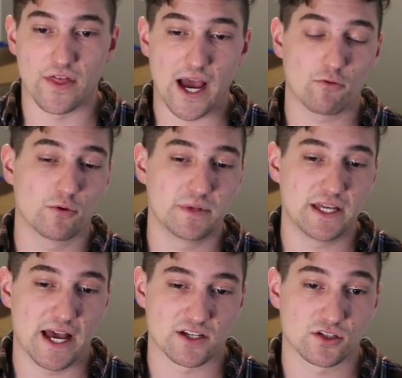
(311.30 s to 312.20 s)
that will be
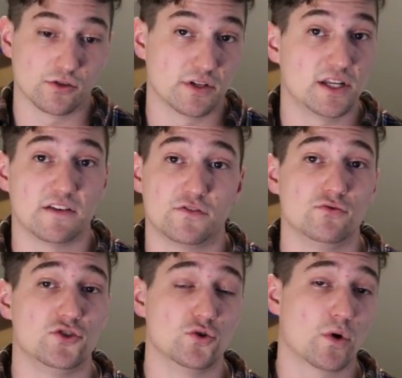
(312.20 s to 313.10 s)
excluded. If you
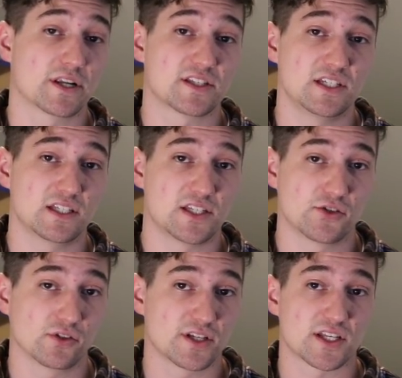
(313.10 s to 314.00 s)
do want to see a
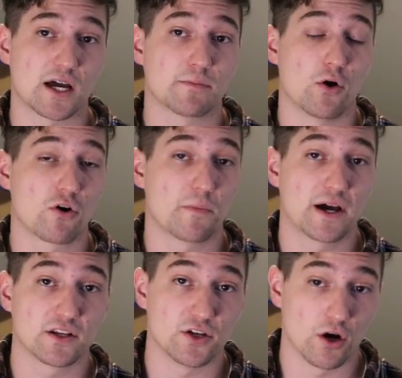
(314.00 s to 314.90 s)
tier list on
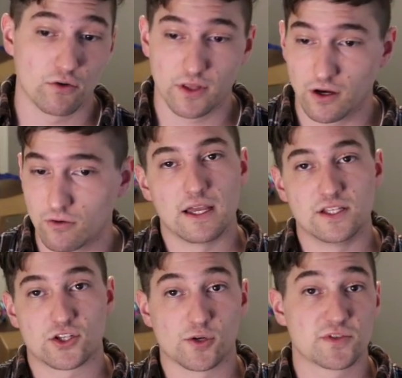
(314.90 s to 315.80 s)
Pokemon Go, though, in
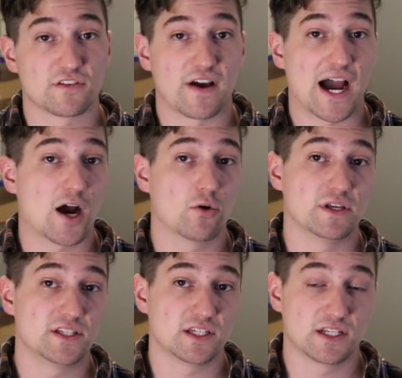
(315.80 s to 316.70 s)
terms of how
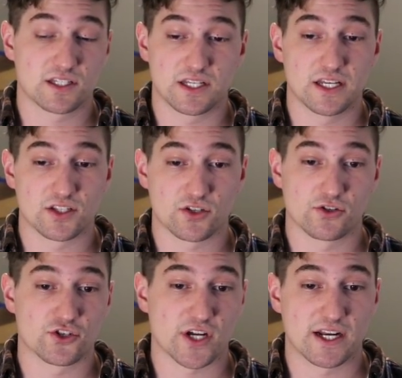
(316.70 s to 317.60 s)
easy it is to get
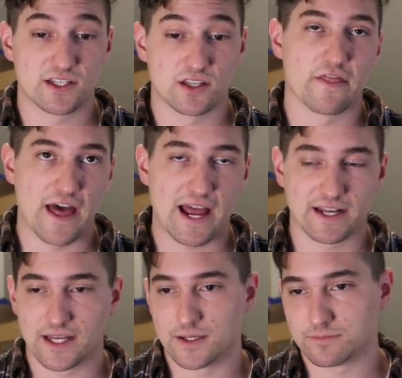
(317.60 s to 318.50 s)
certain shinies in that
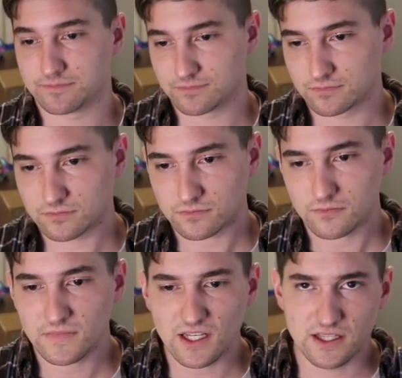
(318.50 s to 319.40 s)
game,
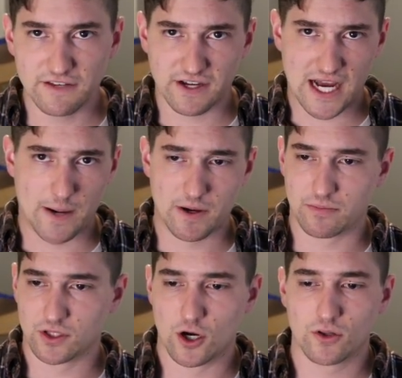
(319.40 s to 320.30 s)
leave a comment
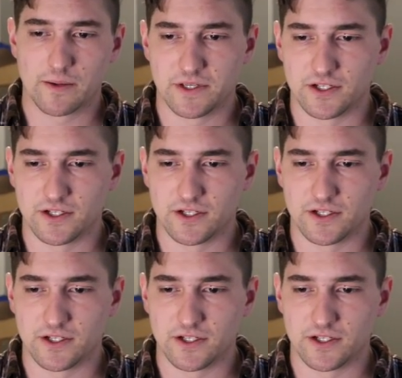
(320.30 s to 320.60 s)
below, let me